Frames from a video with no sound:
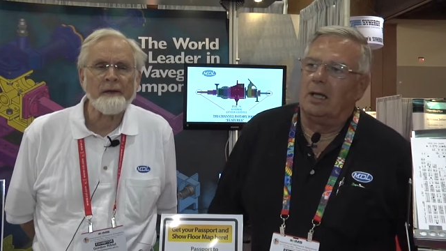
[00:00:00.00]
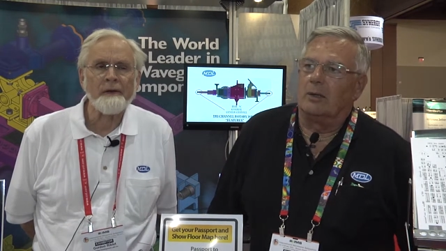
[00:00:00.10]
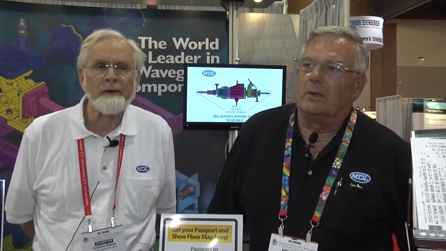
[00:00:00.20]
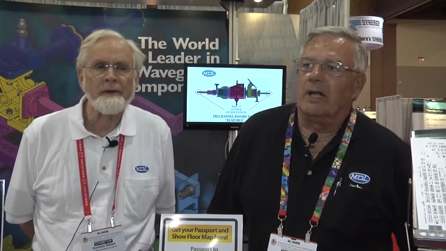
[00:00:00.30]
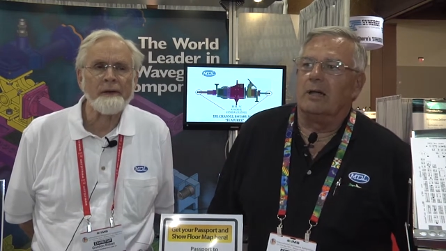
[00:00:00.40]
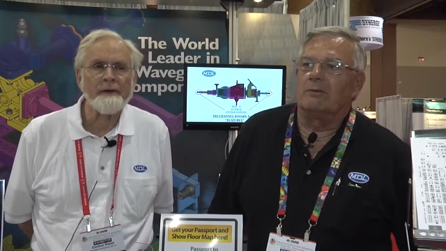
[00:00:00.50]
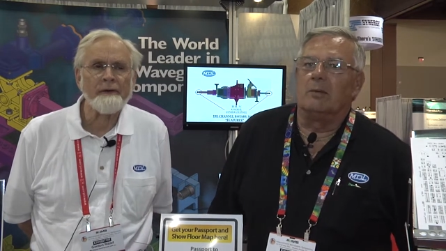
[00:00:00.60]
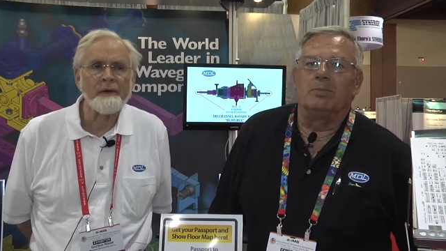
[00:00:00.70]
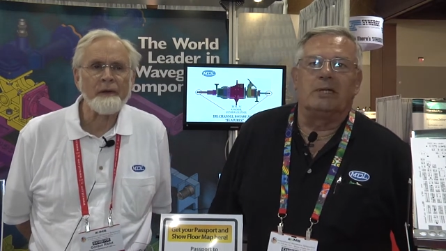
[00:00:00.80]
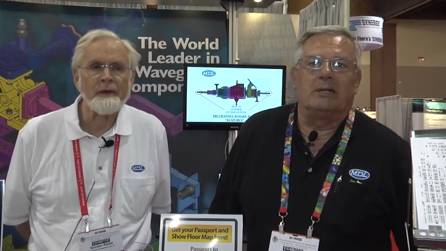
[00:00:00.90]
Speaker 1: We have
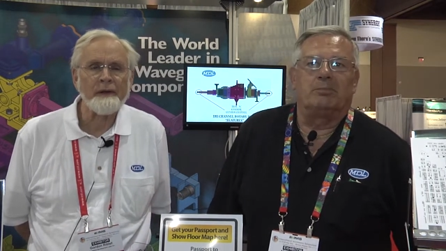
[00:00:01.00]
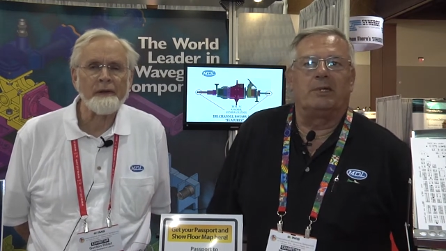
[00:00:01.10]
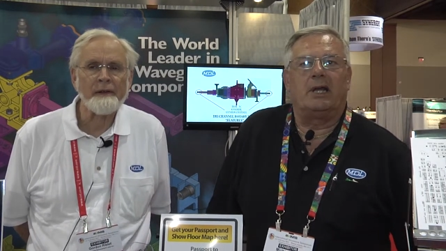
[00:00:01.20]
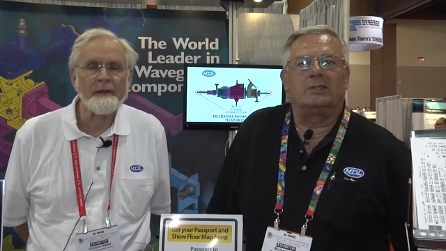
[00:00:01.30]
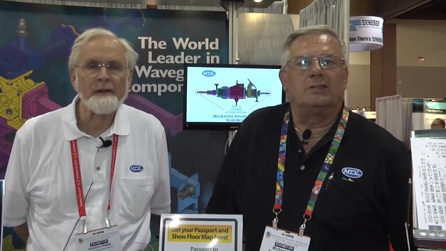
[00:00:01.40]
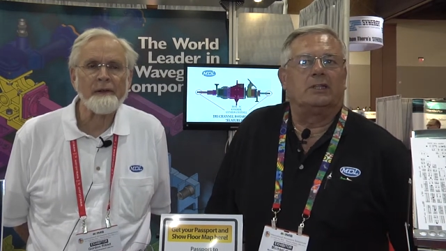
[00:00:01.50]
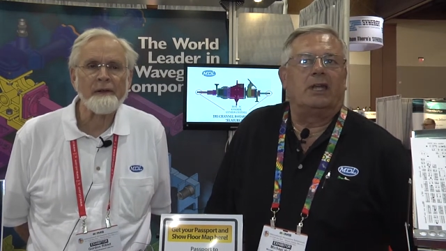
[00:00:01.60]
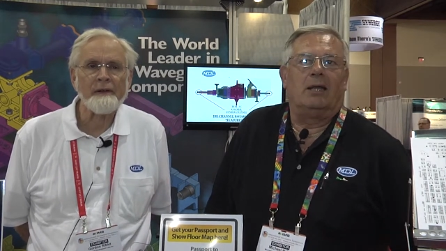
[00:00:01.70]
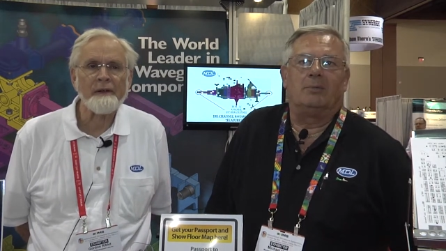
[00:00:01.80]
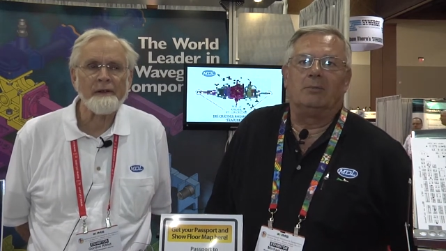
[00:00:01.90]
complete production
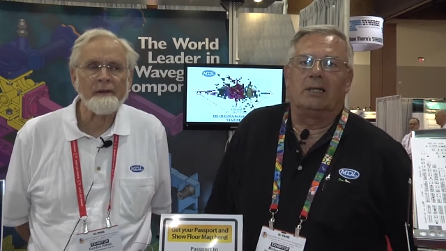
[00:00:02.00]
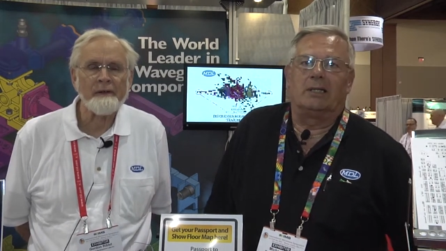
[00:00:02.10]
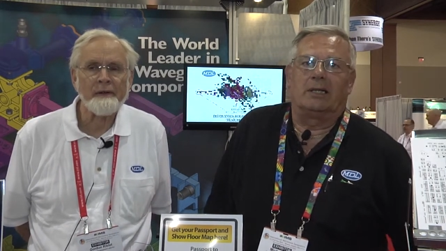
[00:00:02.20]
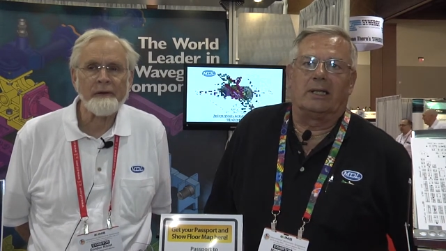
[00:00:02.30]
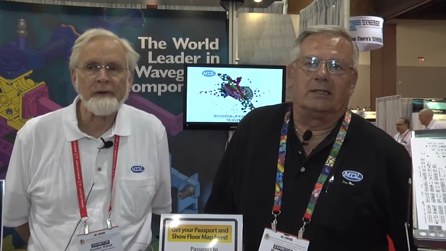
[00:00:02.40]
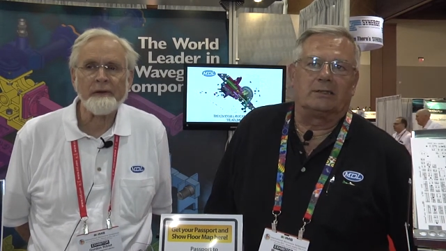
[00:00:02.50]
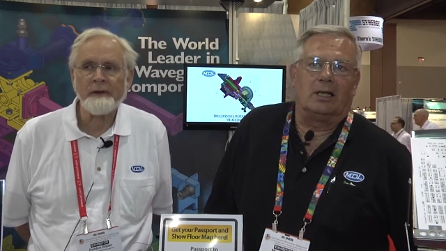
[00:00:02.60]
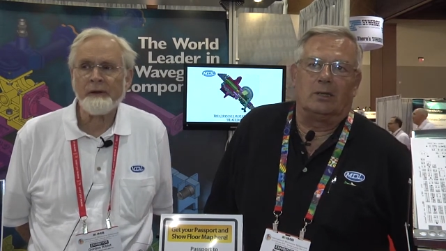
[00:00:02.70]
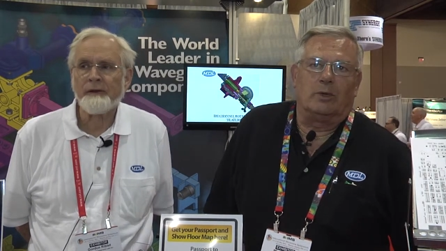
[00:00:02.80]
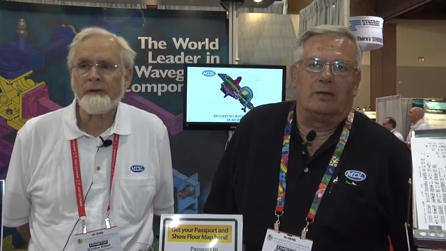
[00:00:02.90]
capabilities
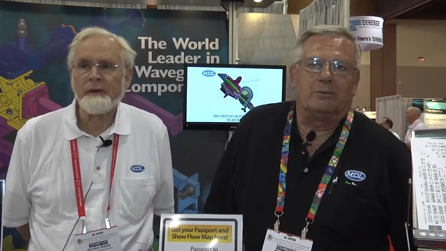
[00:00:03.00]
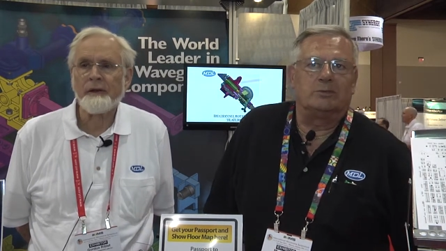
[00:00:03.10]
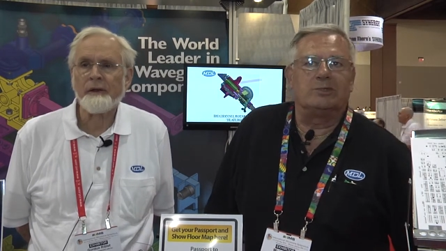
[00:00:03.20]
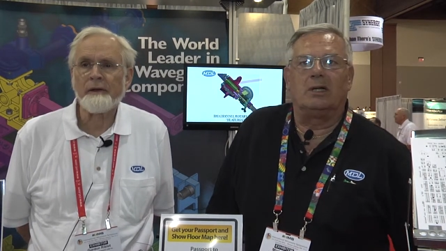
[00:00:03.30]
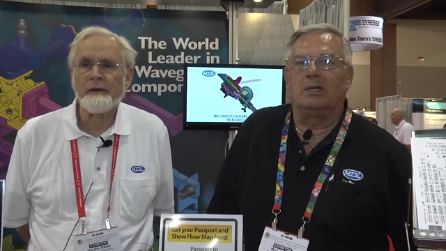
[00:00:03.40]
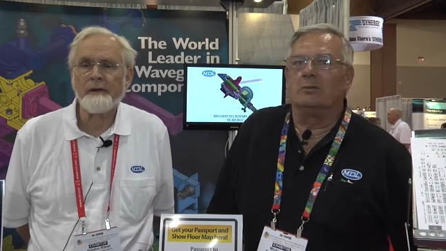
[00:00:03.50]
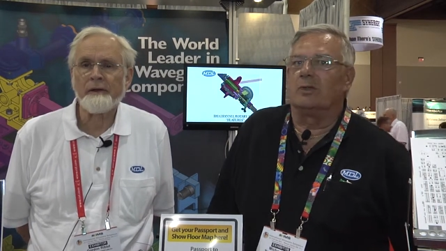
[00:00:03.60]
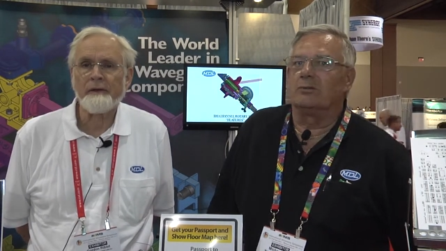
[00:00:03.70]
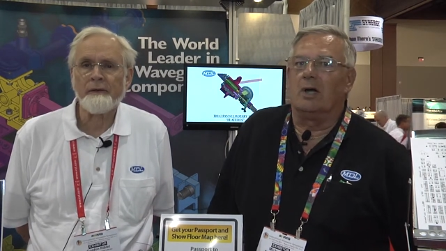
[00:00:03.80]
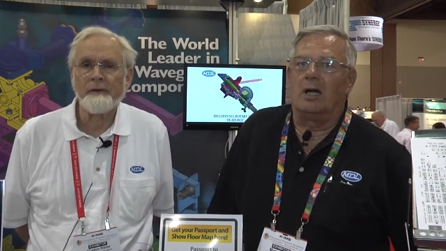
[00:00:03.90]
all the way from starting
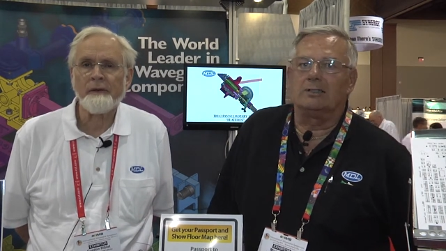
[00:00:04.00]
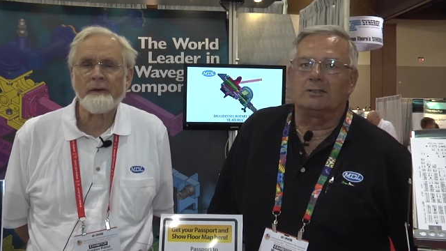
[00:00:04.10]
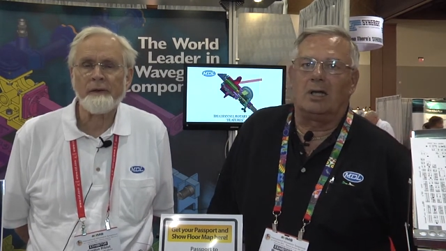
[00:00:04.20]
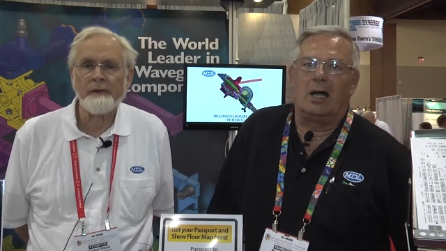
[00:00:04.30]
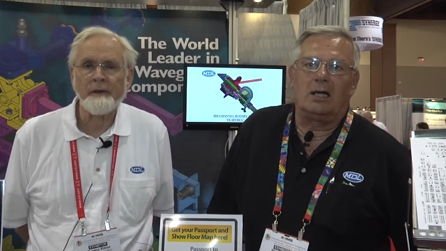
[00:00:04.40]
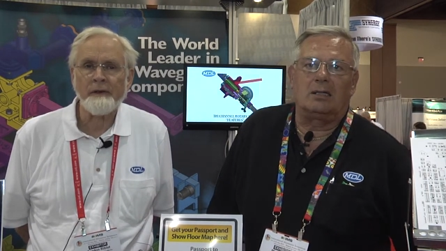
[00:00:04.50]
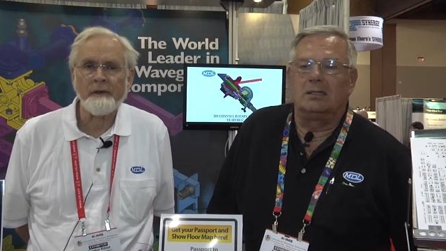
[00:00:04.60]
with raw stock